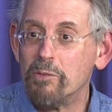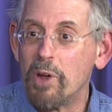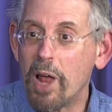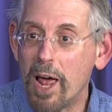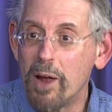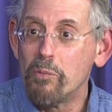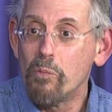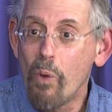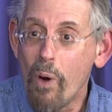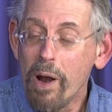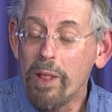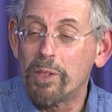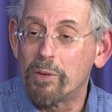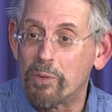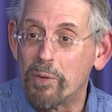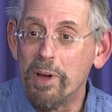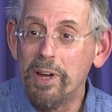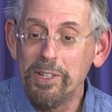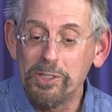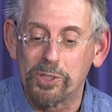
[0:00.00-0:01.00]
And, one of the
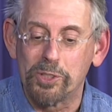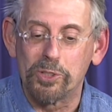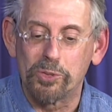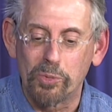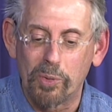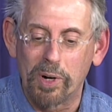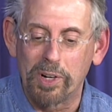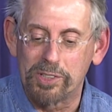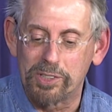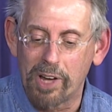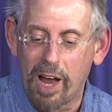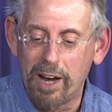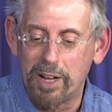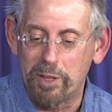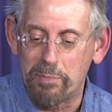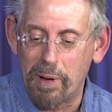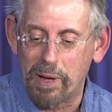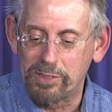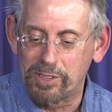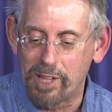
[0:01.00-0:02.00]
reasons we're excited
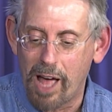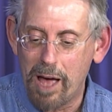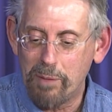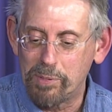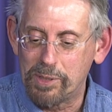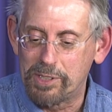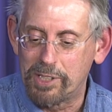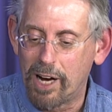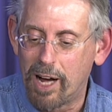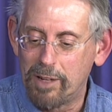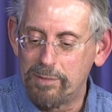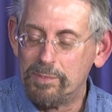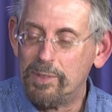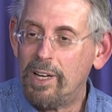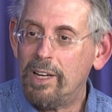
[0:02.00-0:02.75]
about Stop and Shop